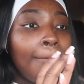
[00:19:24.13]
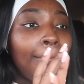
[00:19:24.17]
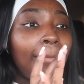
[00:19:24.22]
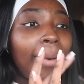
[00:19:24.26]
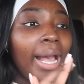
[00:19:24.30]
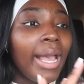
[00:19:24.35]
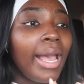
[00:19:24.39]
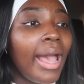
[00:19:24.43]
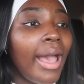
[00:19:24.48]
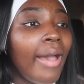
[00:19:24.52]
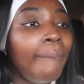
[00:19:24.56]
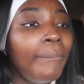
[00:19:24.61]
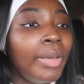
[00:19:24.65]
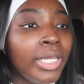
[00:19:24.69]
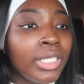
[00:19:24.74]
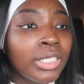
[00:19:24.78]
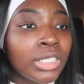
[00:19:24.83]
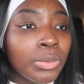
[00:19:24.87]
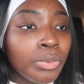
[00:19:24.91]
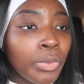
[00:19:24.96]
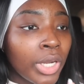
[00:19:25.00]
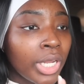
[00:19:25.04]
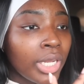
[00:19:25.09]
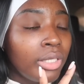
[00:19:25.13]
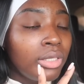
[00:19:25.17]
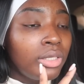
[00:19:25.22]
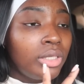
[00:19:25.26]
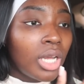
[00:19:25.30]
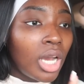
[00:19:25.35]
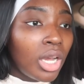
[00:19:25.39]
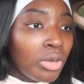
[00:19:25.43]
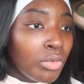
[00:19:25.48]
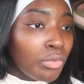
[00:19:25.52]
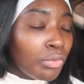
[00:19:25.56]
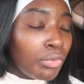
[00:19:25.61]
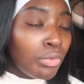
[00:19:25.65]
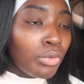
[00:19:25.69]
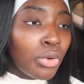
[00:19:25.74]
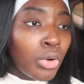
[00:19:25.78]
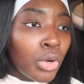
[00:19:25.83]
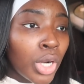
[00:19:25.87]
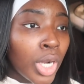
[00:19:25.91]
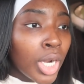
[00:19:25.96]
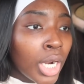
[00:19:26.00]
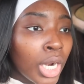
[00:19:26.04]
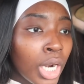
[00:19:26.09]
my ebin spray done
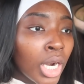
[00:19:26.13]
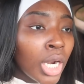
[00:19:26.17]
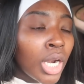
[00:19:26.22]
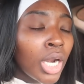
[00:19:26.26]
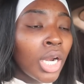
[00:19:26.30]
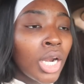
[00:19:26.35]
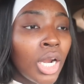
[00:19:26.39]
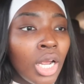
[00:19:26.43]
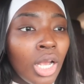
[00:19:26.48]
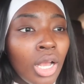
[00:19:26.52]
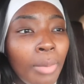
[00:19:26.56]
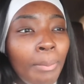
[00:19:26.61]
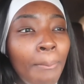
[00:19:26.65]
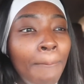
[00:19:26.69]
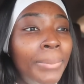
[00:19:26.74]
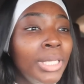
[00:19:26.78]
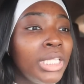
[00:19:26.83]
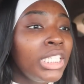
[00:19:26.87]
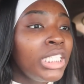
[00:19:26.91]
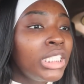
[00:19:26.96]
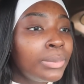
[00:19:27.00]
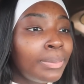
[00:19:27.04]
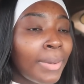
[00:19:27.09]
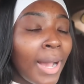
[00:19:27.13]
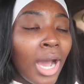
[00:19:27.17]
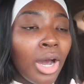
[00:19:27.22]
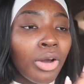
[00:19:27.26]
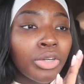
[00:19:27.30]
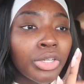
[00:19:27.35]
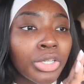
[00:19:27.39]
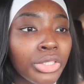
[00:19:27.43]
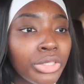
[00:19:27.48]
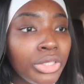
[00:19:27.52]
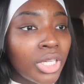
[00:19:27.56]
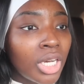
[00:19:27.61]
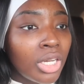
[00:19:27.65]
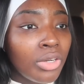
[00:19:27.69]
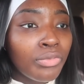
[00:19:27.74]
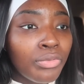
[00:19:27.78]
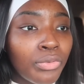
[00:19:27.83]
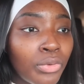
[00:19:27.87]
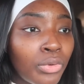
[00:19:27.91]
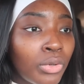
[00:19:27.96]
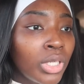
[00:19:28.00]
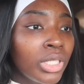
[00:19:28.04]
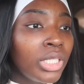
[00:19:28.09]
for bleach powder done
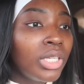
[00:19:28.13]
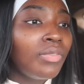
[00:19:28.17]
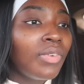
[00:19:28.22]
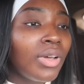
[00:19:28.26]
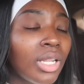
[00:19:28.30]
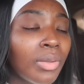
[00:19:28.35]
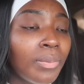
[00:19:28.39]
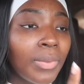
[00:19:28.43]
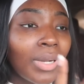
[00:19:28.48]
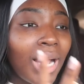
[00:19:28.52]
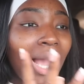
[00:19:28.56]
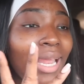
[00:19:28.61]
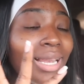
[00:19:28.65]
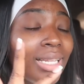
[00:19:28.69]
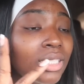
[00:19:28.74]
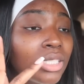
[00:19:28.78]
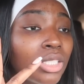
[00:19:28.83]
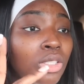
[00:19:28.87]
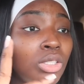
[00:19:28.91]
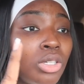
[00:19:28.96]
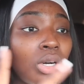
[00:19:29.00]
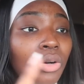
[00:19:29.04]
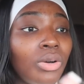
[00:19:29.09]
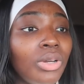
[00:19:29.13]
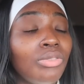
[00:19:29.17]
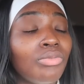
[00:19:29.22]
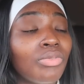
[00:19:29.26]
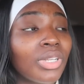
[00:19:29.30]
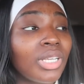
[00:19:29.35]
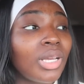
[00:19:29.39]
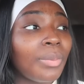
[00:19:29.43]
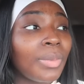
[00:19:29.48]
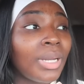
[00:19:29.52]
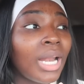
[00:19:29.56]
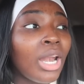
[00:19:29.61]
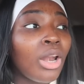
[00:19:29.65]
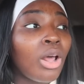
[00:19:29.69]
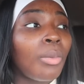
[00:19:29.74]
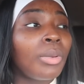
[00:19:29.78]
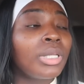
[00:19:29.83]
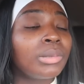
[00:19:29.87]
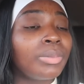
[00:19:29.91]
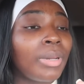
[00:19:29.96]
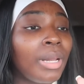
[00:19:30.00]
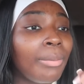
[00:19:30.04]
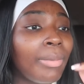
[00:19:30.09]
for developer i need to go and re-up and i know i'm
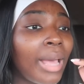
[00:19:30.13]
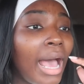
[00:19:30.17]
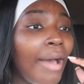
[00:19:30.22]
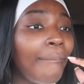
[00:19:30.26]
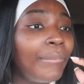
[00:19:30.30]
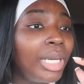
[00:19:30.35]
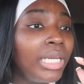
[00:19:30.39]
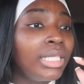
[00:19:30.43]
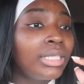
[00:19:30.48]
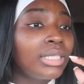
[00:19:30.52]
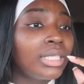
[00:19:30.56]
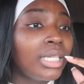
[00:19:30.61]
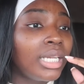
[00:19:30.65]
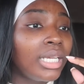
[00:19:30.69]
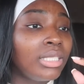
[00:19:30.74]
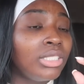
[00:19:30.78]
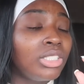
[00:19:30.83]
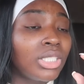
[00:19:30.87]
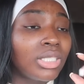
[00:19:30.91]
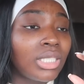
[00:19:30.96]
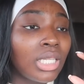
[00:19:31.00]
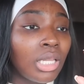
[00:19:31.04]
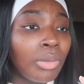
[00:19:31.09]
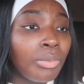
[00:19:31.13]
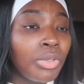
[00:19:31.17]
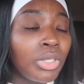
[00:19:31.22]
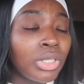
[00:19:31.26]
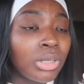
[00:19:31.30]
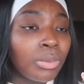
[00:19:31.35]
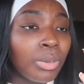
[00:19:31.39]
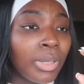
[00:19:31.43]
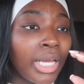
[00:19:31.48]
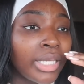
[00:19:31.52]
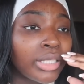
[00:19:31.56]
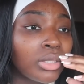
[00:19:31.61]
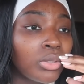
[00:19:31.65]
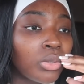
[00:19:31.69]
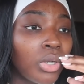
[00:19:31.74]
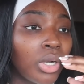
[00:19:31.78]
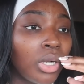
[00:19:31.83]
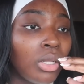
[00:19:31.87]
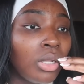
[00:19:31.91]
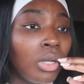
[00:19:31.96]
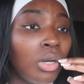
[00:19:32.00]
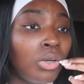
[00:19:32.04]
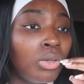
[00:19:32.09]
gonna spend mad money today just at the beauty supply
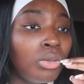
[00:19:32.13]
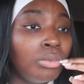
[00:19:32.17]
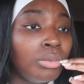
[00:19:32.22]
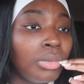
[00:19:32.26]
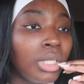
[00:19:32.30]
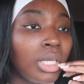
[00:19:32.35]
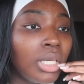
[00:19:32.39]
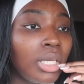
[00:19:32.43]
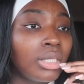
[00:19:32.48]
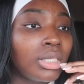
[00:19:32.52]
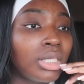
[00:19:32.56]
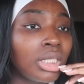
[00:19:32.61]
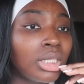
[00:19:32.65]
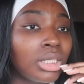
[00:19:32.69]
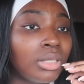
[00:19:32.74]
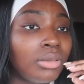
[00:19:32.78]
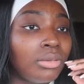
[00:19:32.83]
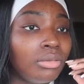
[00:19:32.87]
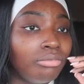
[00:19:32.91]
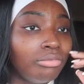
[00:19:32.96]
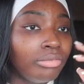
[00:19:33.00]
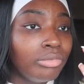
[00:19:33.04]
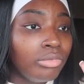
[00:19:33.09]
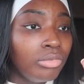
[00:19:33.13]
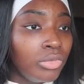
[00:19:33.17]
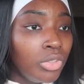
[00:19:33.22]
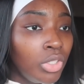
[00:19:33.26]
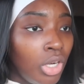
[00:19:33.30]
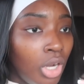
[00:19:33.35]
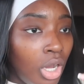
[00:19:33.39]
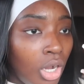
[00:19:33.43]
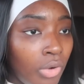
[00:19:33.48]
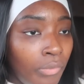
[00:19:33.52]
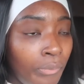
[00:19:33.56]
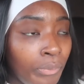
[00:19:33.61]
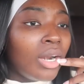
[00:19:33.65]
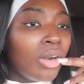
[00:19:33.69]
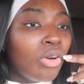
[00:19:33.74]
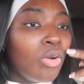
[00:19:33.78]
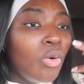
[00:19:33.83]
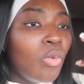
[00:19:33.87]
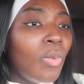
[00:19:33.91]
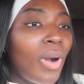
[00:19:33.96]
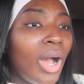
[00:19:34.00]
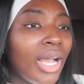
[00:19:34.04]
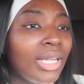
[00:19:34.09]
store alone because you know i don't
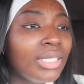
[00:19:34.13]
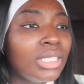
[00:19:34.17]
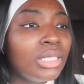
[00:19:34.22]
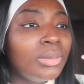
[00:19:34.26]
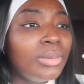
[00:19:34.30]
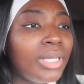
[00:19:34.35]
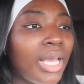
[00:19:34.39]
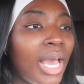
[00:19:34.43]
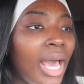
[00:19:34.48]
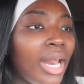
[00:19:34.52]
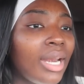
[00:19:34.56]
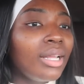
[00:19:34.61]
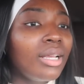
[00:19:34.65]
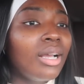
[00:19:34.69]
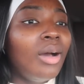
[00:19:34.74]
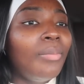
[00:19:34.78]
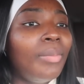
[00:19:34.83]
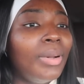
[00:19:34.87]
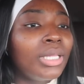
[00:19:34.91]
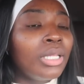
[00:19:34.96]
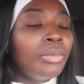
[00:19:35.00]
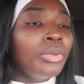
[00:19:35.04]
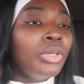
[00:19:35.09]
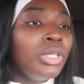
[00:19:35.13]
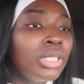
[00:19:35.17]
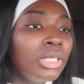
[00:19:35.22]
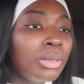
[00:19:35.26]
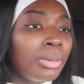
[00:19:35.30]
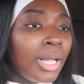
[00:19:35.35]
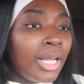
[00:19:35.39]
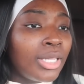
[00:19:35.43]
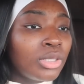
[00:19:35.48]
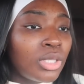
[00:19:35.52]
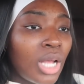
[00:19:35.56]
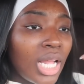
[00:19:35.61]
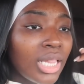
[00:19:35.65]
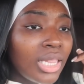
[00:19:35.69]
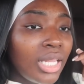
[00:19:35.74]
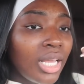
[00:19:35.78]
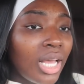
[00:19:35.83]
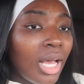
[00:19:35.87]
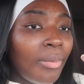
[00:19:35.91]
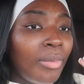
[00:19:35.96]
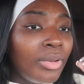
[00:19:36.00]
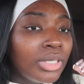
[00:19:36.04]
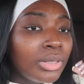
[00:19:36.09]
know why i just be adding up at the beauty supply store i
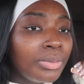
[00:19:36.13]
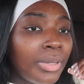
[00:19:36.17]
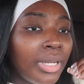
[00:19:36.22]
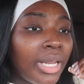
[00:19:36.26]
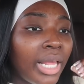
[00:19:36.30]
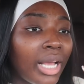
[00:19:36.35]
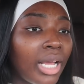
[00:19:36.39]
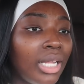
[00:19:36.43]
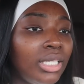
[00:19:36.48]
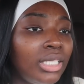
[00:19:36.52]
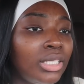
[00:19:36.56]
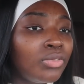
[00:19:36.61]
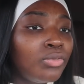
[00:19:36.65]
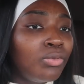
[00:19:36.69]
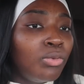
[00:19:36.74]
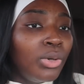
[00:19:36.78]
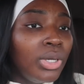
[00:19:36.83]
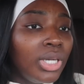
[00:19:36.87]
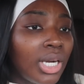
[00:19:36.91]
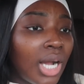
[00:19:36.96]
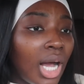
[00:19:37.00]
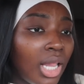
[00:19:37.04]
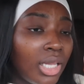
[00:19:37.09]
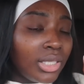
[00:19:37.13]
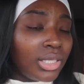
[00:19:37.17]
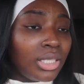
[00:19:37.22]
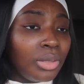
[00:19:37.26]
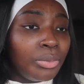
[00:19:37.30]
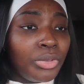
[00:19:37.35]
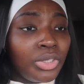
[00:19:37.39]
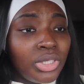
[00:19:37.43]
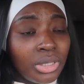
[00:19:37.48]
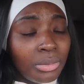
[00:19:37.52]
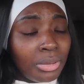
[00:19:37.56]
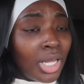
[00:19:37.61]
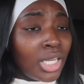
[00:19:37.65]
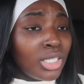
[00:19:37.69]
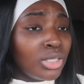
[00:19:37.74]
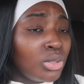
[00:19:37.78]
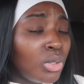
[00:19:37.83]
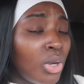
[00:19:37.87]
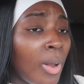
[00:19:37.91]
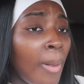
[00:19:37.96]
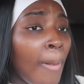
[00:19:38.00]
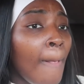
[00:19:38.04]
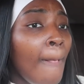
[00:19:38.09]
think i'm gonna spend like at least 40 dollars at the beauty supply
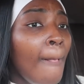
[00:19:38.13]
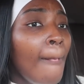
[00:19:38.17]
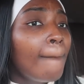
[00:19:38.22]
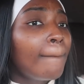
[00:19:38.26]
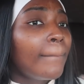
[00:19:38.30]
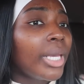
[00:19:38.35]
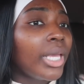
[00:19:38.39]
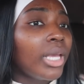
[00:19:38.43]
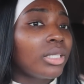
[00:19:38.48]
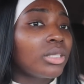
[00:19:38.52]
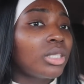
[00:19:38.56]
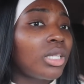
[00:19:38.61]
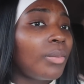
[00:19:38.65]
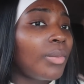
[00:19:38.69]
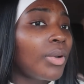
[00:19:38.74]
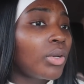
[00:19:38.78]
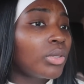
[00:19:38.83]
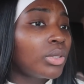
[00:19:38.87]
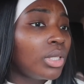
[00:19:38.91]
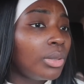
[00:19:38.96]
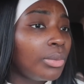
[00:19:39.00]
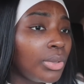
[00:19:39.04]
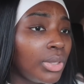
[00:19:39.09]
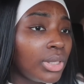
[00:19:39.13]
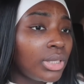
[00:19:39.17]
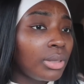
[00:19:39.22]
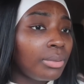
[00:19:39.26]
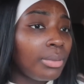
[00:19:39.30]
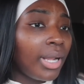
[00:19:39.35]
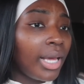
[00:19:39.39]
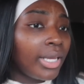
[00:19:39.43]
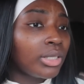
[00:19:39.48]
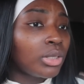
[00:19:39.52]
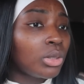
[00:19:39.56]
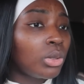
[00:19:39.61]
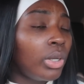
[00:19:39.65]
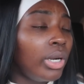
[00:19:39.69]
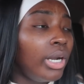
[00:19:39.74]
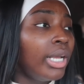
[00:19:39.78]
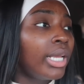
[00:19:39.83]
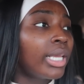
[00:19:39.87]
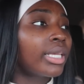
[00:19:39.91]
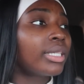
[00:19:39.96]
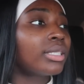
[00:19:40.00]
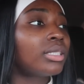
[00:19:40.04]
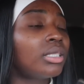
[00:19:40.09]
store but yeah so i'm gonna go to the beauty supply store
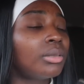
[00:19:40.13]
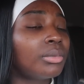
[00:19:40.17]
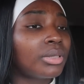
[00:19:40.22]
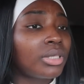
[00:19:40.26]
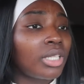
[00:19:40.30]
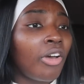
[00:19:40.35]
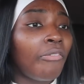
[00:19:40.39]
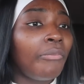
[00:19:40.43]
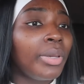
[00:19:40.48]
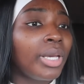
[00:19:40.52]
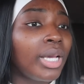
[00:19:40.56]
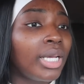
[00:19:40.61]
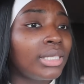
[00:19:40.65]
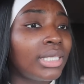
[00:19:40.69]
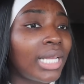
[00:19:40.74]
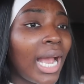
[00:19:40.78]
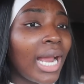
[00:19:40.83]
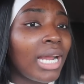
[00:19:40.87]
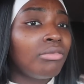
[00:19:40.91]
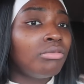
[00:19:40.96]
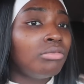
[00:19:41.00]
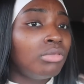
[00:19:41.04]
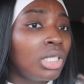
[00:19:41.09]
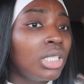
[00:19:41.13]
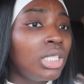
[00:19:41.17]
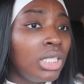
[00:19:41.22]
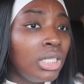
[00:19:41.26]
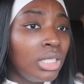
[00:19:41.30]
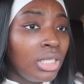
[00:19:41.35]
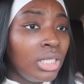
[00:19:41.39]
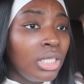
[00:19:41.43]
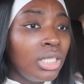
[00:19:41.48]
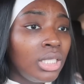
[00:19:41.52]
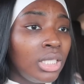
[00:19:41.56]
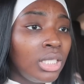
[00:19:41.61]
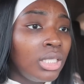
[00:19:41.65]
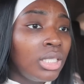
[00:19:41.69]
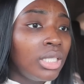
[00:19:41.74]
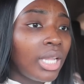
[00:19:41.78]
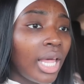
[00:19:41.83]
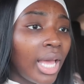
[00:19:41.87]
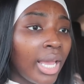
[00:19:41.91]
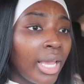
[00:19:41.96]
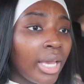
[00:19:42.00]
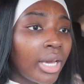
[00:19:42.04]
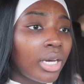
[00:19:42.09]
and get some stuff because i really need
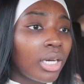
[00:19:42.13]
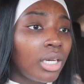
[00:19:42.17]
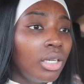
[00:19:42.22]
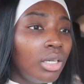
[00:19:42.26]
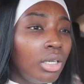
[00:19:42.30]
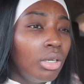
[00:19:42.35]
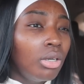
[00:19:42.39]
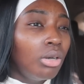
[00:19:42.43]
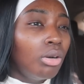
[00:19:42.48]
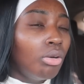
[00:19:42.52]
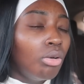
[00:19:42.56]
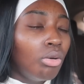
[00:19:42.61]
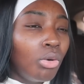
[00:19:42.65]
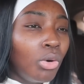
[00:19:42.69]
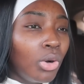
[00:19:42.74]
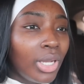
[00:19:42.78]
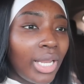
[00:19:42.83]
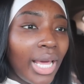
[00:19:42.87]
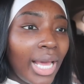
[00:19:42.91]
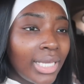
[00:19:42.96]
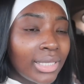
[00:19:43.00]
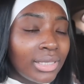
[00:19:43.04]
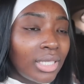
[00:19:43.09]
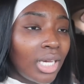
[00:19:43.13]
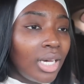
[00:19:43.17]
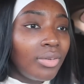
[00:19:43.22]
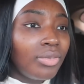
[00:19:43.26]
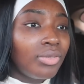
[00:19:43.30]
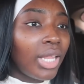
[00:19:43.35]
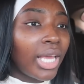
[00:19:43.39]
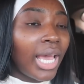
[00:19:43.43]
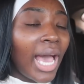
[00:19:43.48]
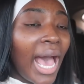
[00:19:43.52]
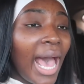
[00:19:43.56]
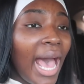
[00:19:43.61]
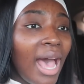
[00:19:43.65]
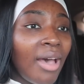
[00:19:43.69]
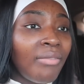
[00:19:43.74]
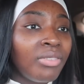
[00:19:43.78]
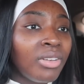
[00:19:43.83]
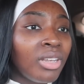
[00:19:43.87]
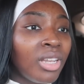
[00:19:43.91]
like all that stuff like i have